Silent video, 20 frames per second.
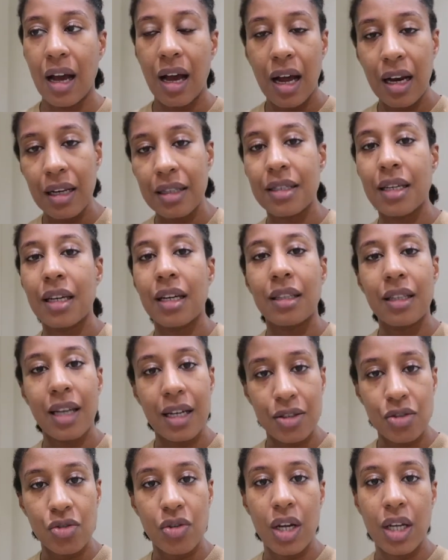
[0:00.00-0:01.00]
I take
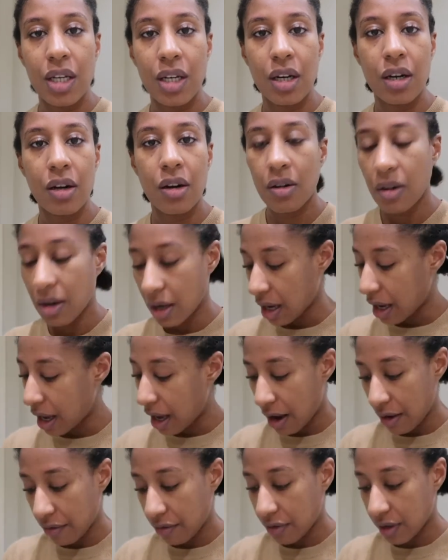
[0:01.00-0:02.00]
that trainer
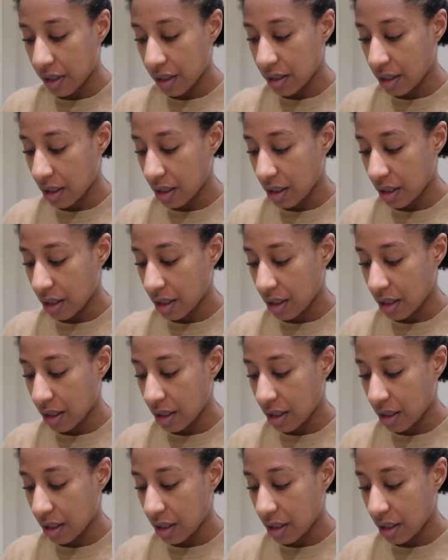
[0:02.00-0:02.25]
every